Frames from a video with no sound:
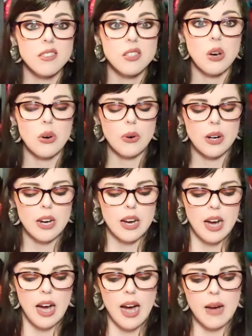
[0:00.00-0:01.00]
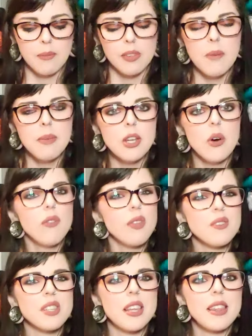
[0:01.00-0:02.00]
So let me know if
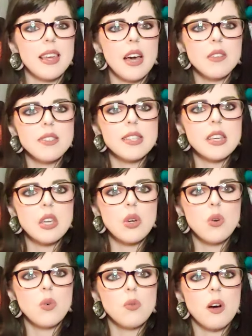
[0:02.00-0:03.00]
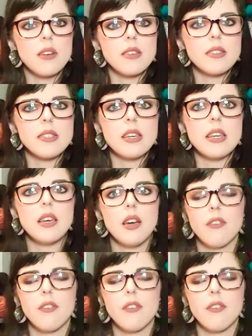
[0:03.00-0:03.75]
there's anything else that you want to see,